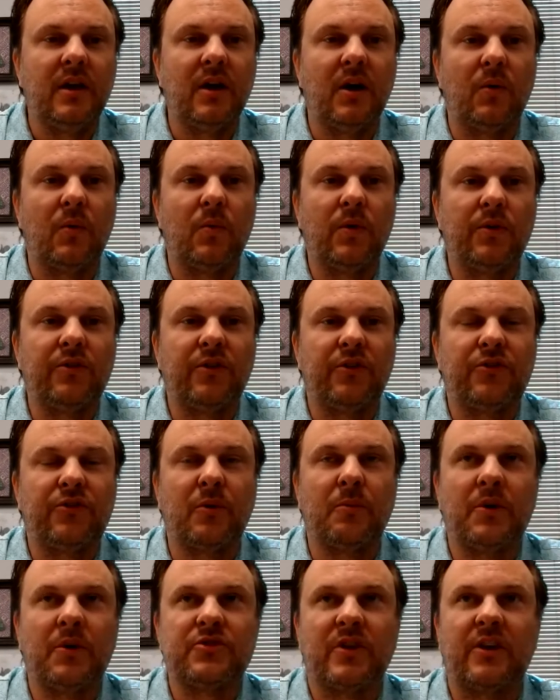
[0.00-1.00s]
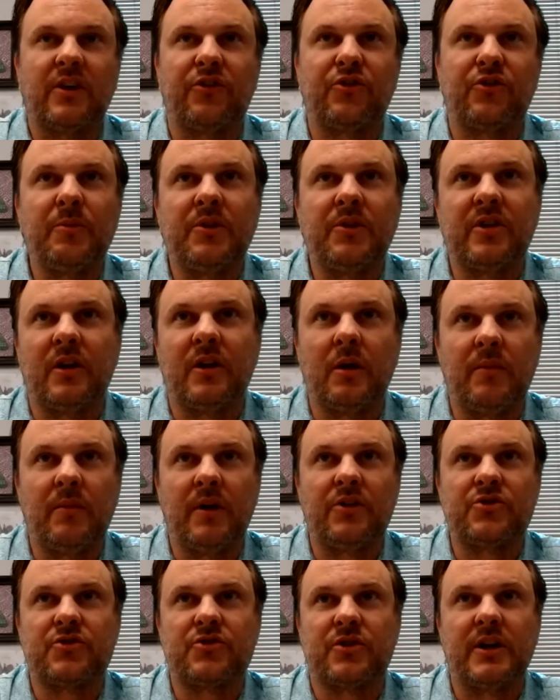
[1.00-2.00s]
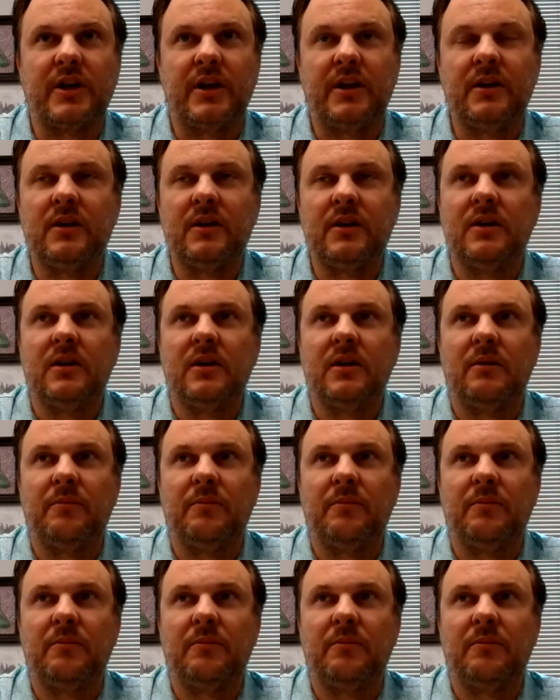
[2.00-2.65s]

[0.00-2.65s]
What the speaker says: You know, it wasn't so much like a streaming telemetry,